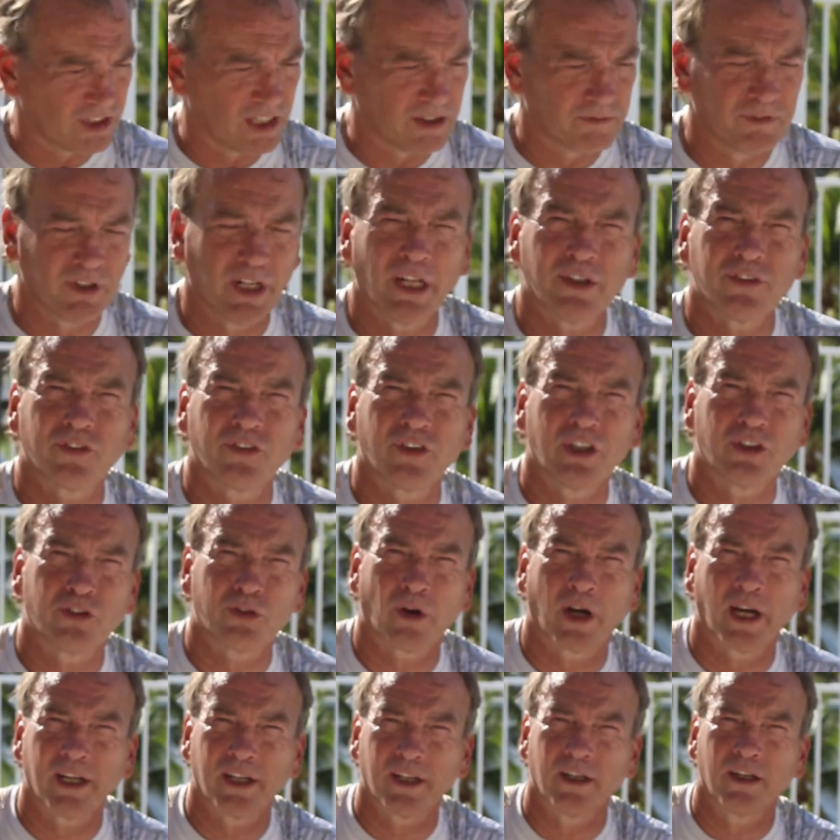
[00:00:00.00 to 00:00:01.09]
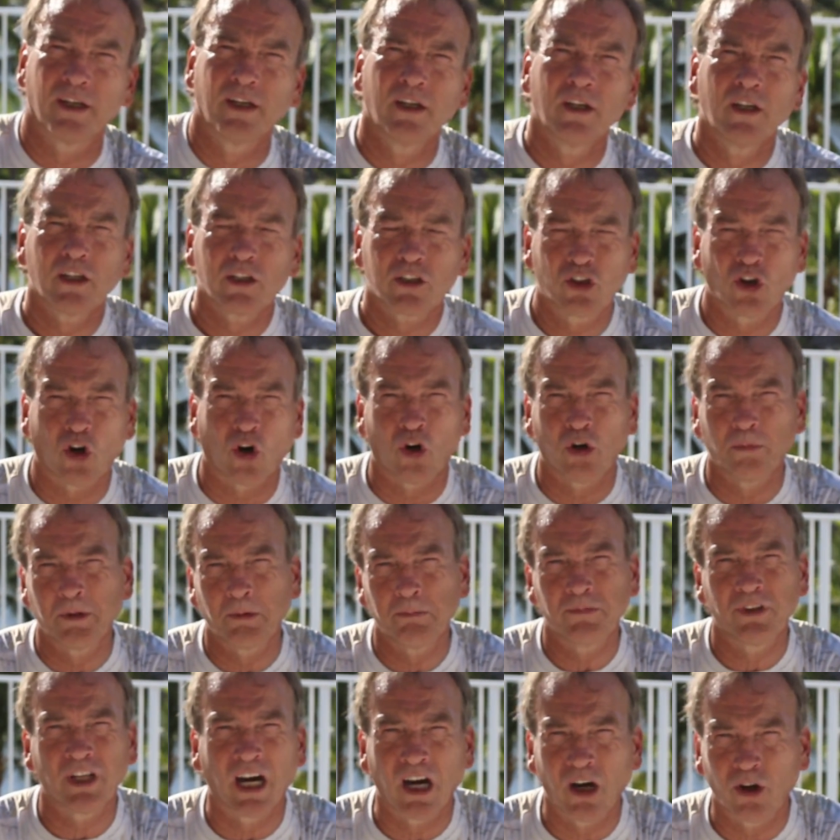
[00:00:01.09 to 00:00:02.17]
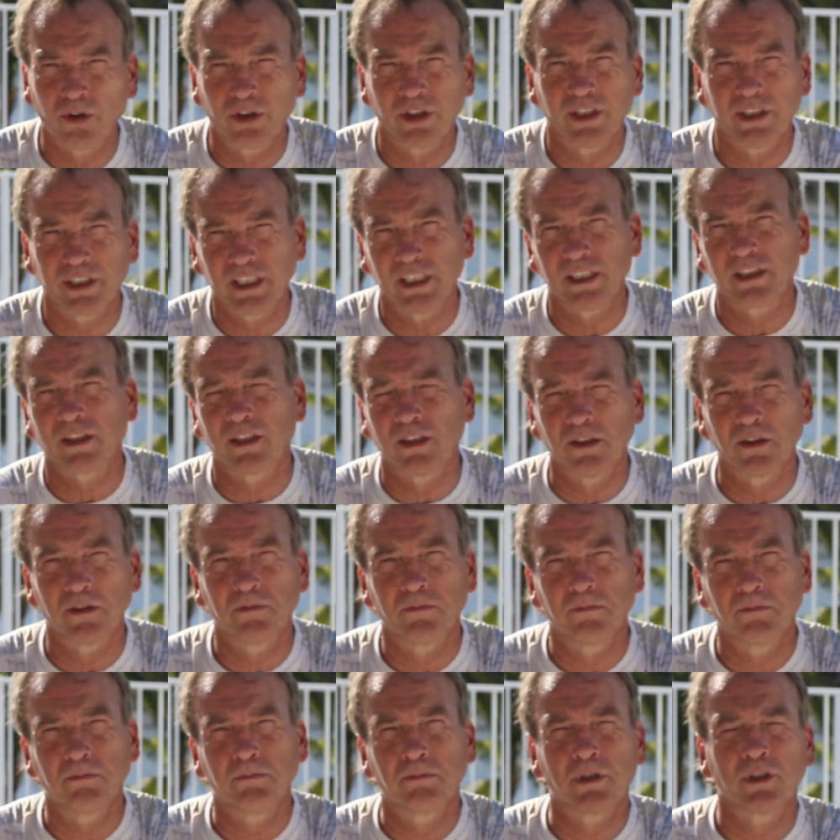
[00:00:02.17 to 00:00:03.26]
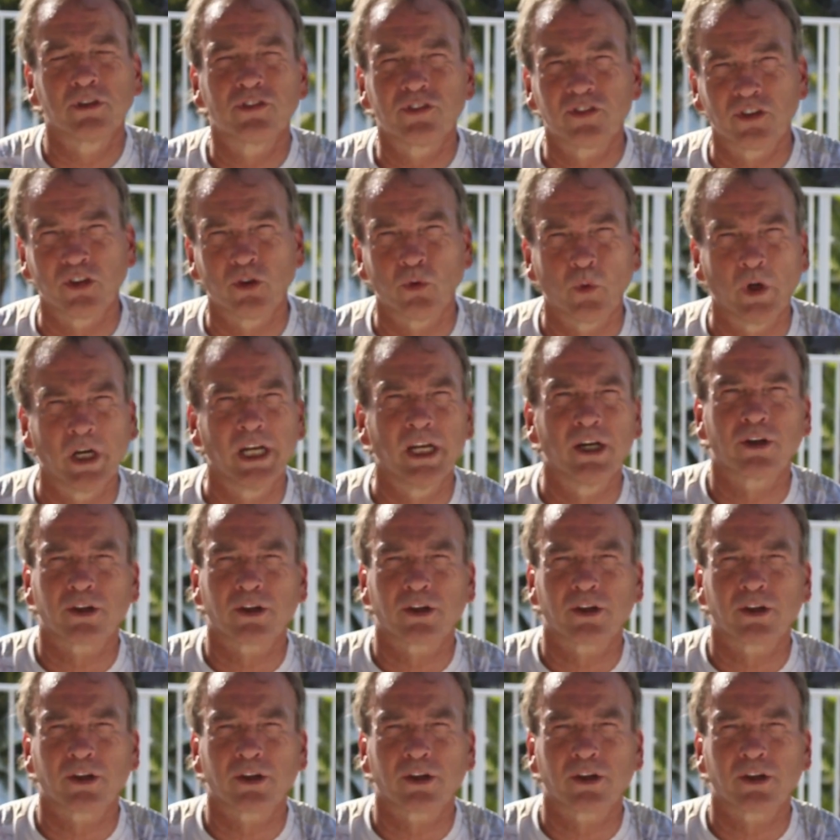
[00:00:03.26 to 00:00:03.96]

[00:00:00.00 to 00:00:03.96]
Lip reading: They have nets. They try to calm them down and get the person away,